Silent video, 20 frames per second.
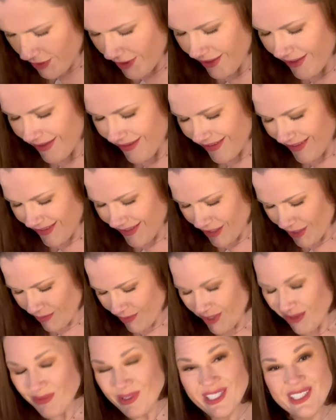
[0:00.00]
Ah, you
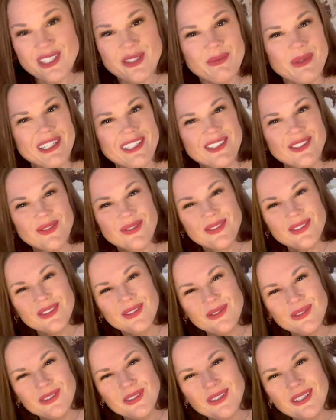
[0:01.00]
want to make space for
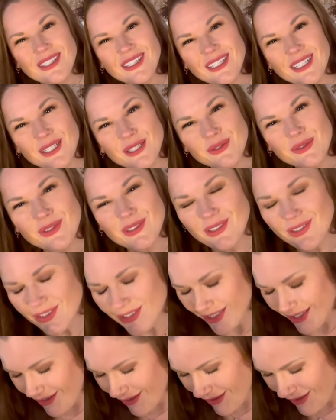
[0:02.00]
new in your life. Good
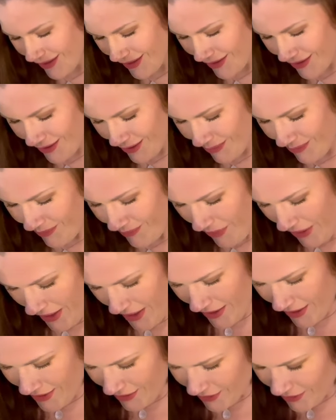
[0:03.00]
job.
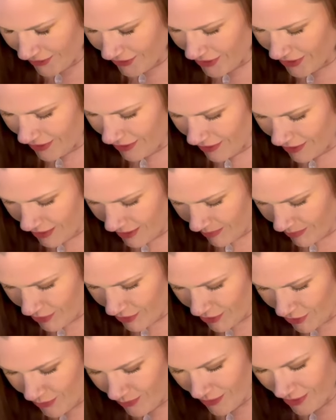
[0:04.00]

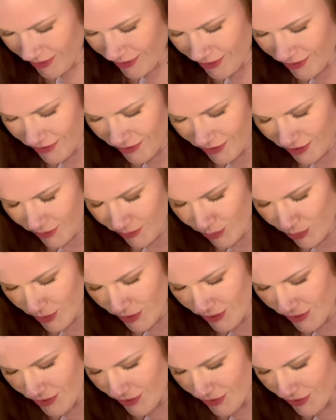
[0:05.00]
Judgment,
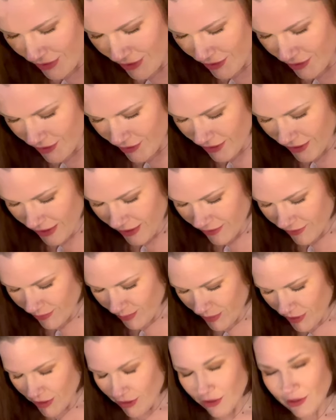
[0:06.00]
Temperance, the Hanged
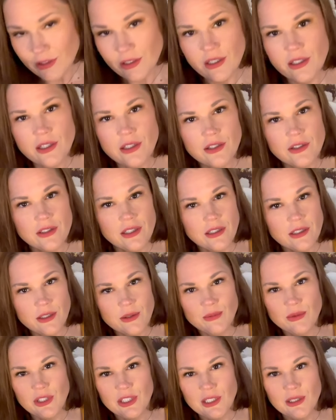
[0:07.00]
Man.
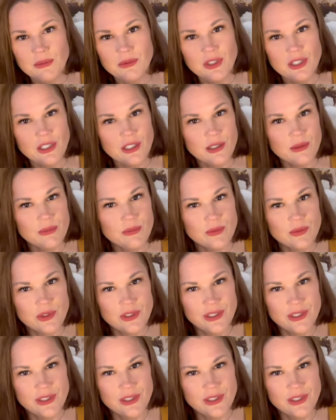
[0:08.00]
Time.